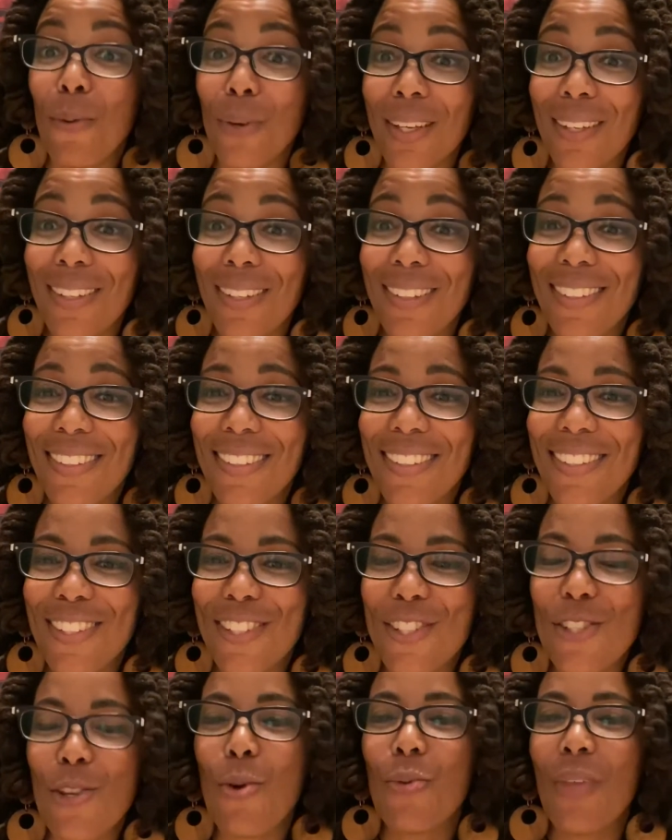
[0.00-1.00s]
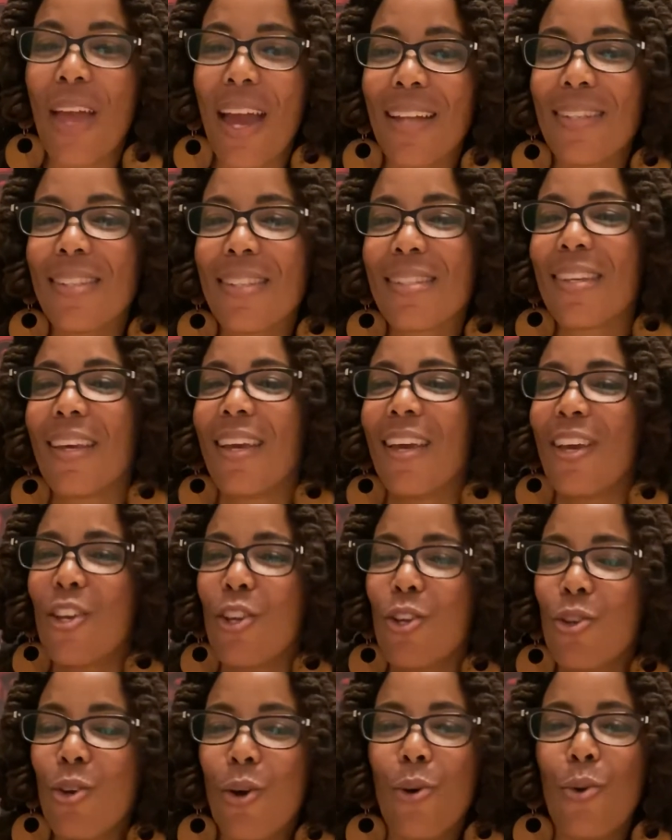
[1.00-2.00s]
it. So that's
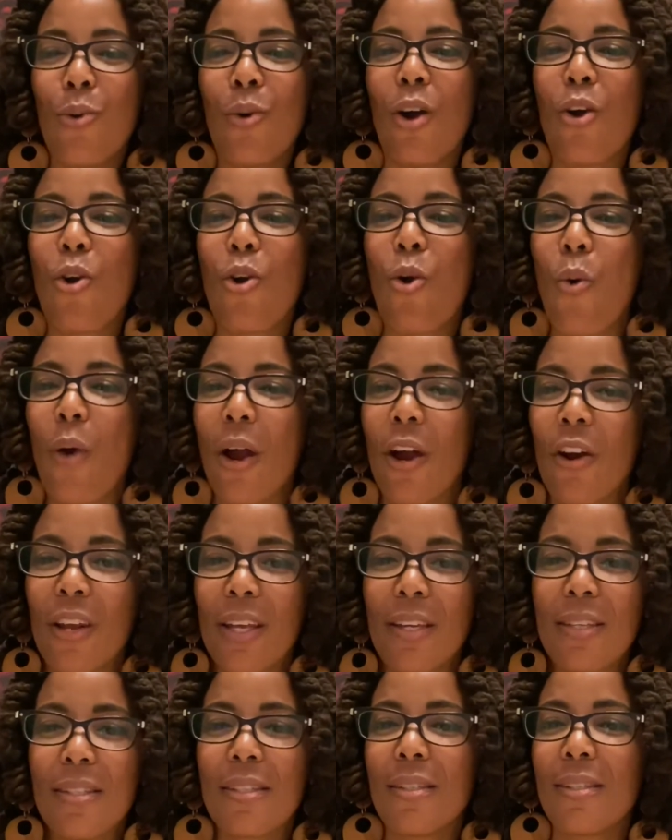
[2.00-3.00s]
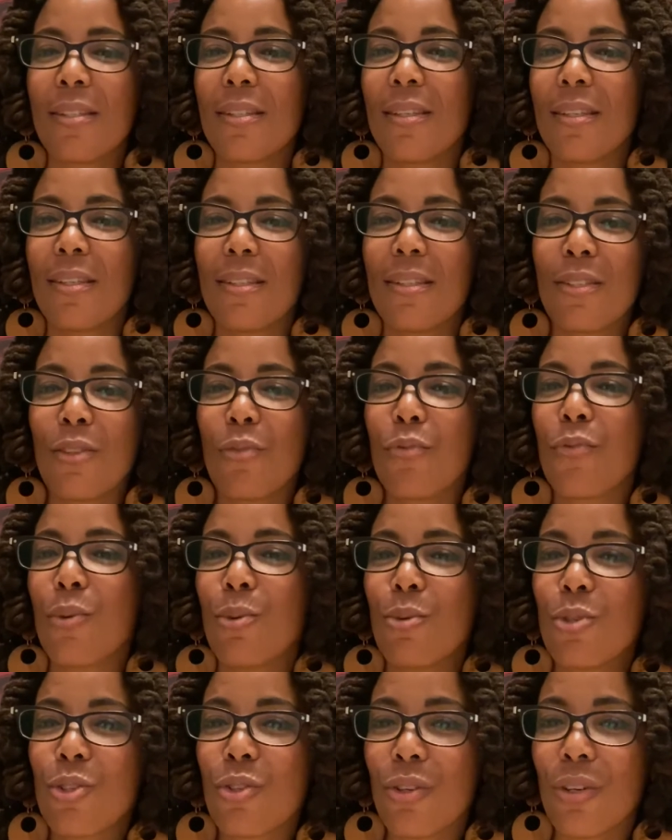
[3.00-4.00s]
Aquarius is the
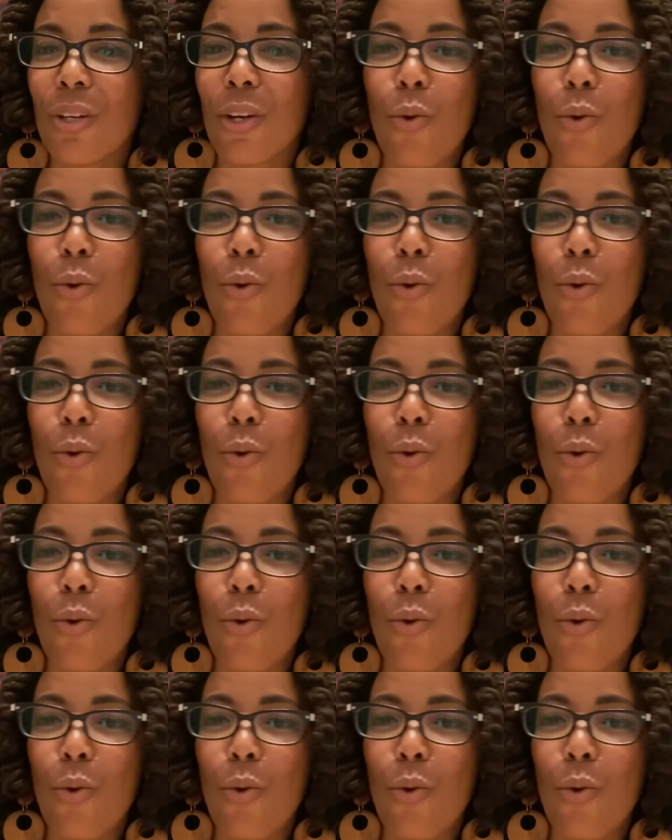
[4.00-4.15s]
future.